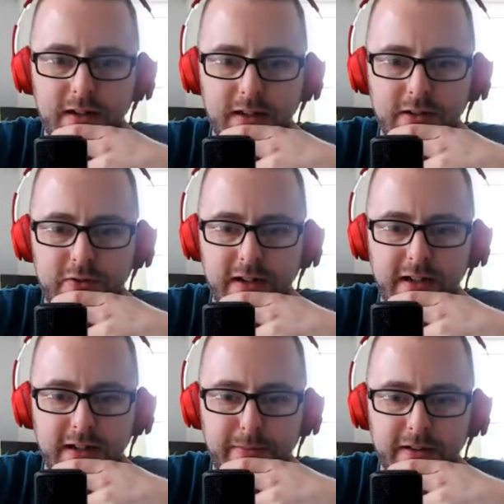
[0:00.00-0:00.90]

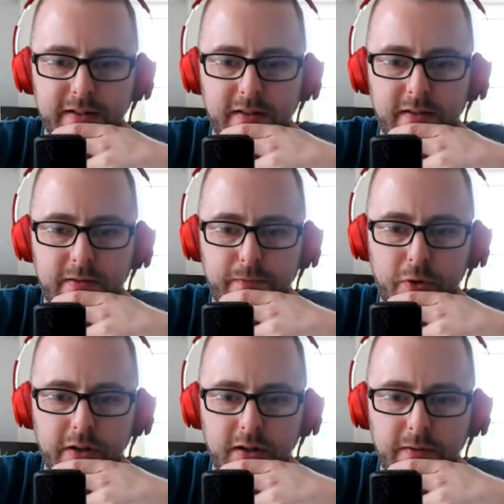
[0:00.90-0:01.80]
intrigued about this
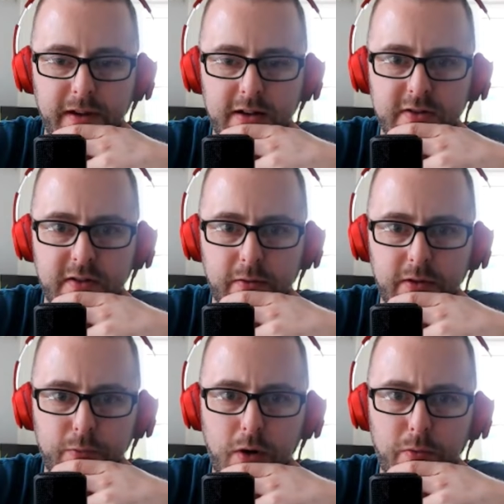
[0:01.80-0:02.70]
$40 voucher. So,
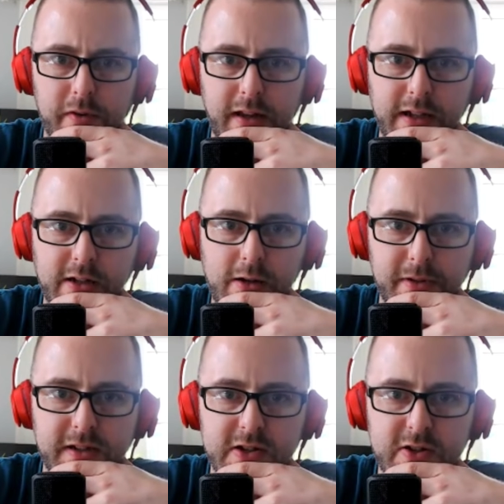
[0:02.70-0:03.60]
what was it? Like a
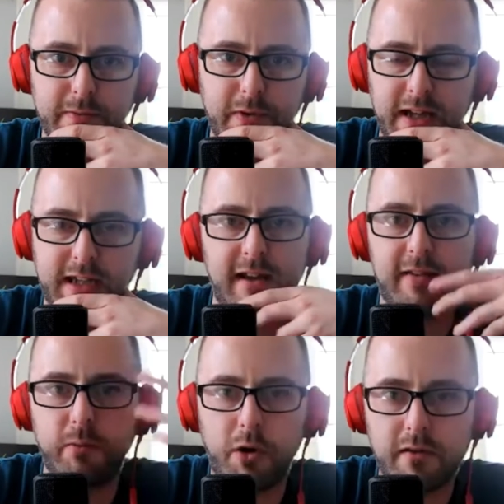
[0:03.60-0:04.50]
competition of guess
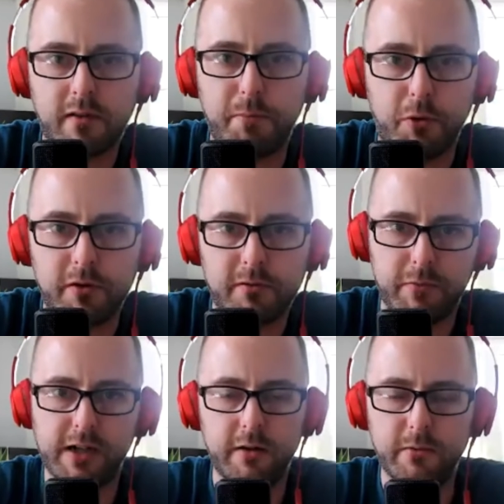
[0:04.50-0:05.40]
what sport we're
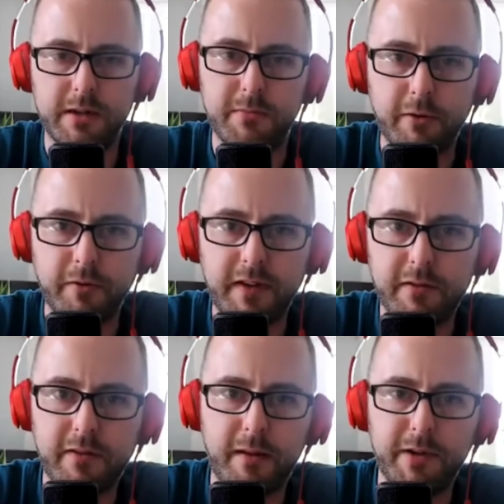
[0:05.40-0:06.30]
going to win medals in or
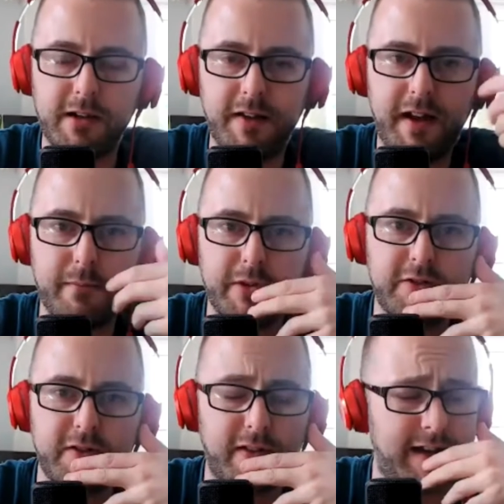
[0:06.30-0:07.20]
something like that? And were you
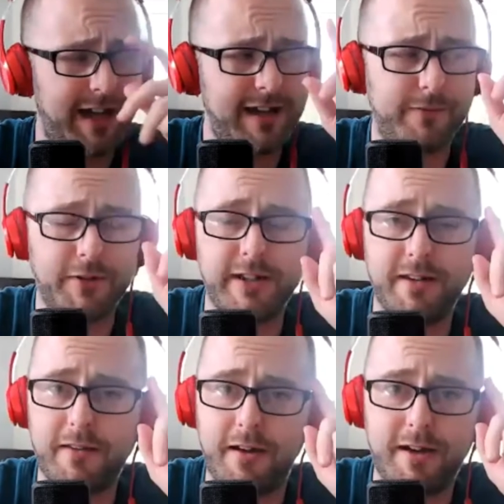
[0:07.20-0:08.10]
just like, hey, I've got an inside